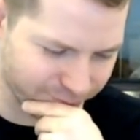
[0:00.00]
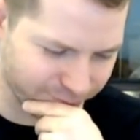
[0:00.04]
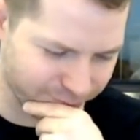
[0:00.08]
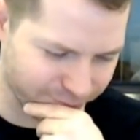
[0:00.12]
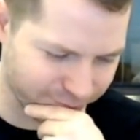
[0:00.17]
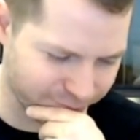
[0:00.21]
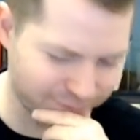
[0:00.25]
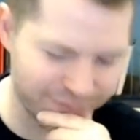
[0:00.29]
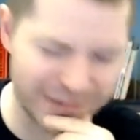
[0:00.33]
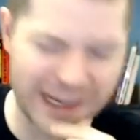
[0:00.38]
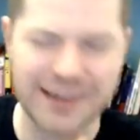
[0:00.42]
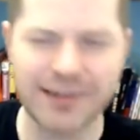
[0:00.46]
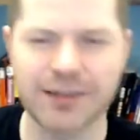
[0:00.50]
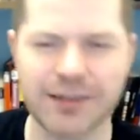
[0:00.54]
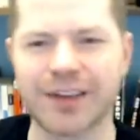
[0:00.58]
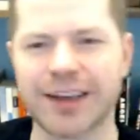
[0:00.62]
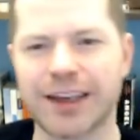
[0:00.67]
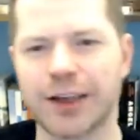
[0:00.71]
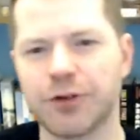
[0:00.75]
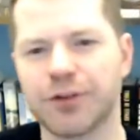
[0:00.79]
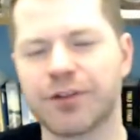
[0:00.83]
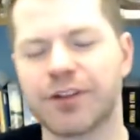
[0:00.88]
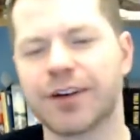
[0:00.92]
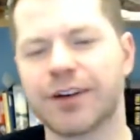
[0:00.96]
Hmm, that's a
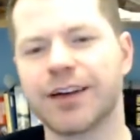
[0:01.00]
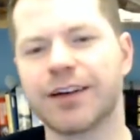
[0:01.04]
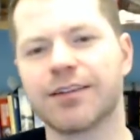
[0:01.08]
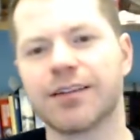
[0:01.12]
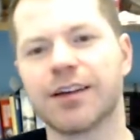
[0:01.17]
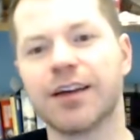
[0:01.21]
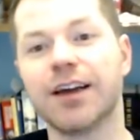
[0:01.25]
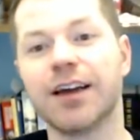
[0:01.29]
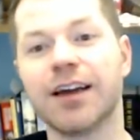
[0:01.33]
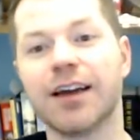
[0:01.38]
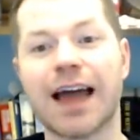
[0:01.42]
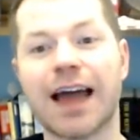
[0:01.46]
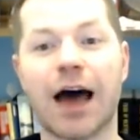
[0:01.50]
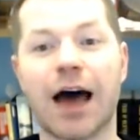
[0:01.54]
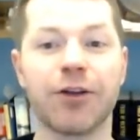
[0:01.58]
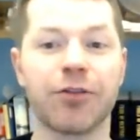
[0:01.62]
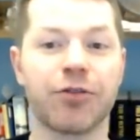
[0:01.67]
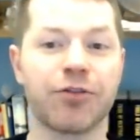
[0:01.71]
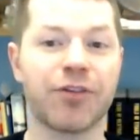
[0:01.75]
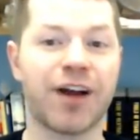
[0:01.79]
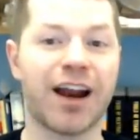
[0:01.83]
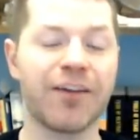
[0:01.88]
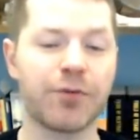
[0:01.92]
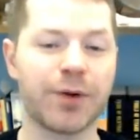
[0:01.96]
video series. How
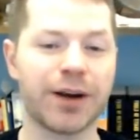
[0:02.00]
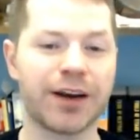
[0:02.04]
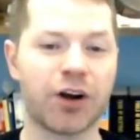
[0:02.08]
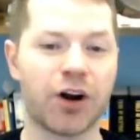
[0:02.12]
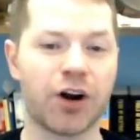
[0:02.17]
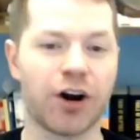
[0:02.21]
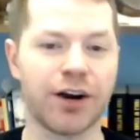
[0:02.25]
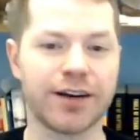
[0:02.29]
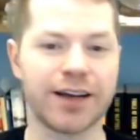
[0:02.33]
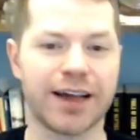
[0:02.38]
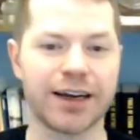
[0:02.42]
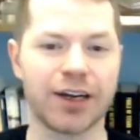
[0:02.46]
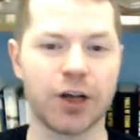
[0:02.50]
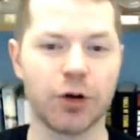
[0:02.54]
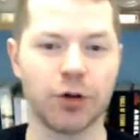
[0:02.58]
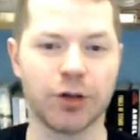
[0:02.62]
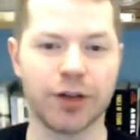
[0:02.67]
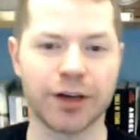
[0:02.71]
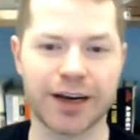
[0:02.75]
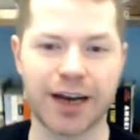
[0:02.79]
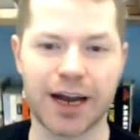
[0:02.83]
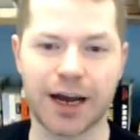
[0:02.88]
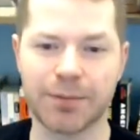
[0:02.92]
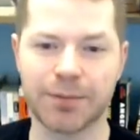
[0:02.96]
to Thrive When Card Dead. Go
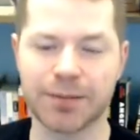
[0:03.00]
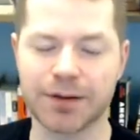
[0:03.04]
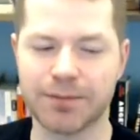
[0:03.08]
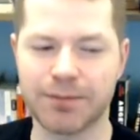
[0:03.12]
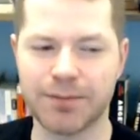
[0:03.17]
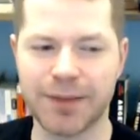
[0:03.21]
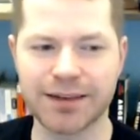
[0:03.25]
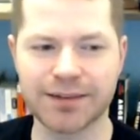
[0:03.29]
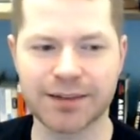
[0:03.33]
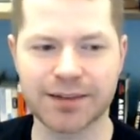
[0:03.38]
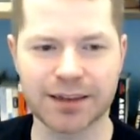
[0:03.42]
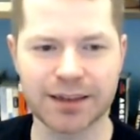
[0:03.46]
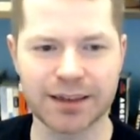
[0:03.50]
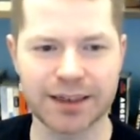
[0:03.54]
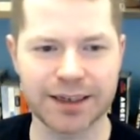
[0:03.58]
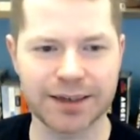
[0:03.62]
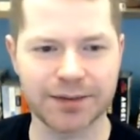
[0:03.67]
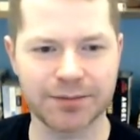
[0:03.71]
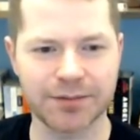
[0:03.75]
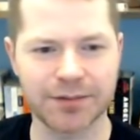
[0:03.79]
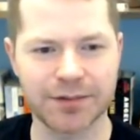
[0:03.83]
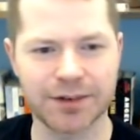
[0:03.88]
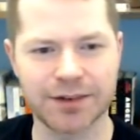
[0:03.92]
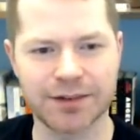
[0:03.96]
look it up.
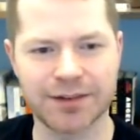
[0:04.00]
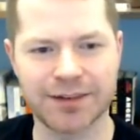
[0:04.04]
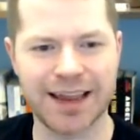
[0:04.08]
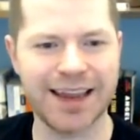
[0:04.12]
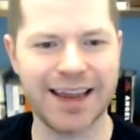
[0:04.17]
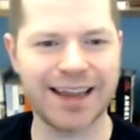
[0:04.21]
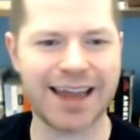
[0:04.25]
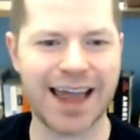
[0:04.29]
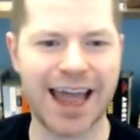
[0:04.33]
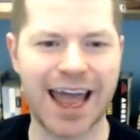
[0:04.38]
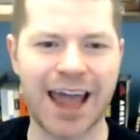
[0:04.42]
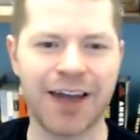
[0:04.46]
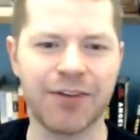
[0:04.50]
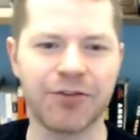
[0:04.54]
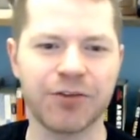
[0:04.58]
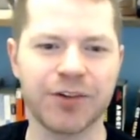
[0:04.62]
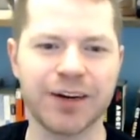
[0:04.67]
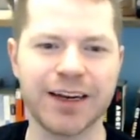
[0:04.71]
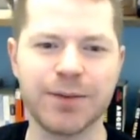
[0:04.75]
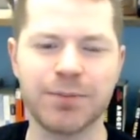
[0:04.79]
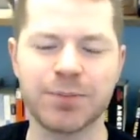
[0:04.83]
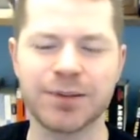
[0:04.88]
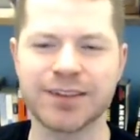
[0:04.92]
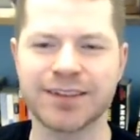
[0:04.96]
Basically, take
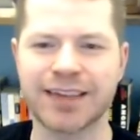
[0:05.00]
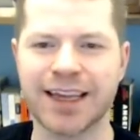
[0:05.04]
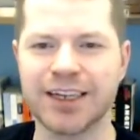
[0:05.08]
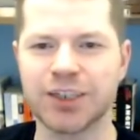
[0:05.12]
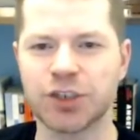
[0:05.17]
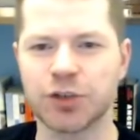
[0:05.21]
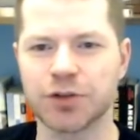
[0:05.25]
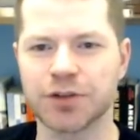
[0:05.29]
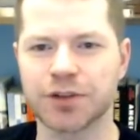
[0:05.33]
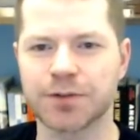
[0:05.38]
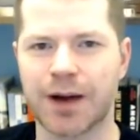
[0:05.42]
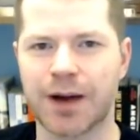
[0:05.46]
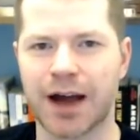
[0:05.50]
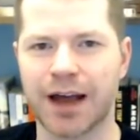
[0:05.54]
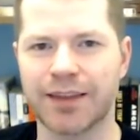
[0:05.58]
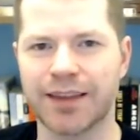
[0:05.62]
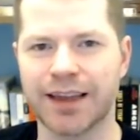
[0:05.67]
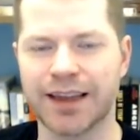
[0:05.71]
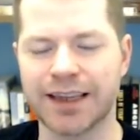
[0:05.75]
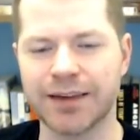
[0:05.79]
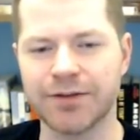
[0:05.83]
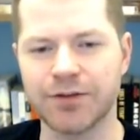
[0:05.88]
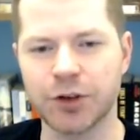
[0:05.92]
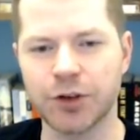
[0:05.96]
every potential spot
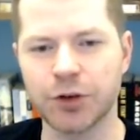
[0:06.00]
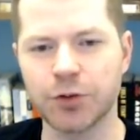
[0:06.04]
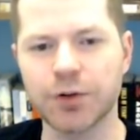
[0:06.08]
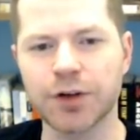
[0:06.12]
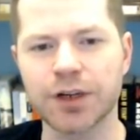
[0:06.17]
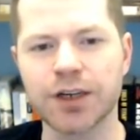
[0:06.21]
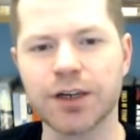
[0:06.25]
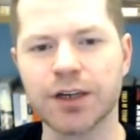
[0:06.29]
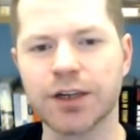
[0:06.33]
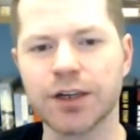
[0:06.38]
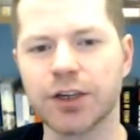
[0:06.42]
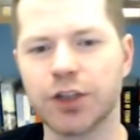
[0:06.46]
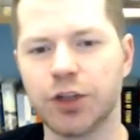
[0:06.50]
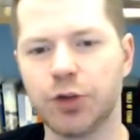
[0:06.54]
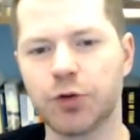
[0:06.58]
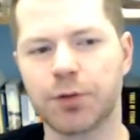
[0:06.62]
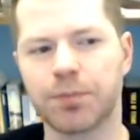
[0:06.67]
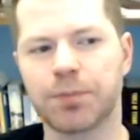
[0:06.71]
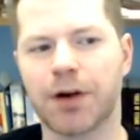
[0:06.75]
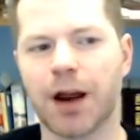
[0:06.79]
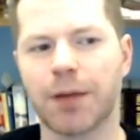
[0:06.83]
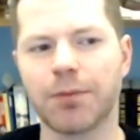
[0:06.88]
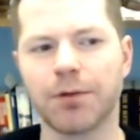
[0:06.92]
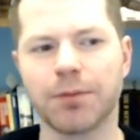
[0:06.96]
they give you. You
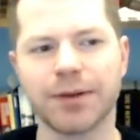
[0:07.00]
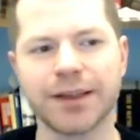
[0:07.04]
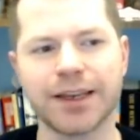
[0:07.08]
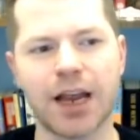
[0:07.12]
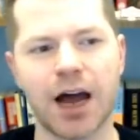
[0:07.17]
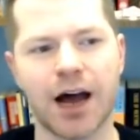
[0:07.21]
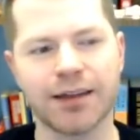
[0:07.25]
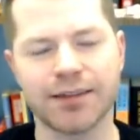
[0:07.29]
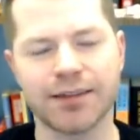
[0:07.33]
are probably not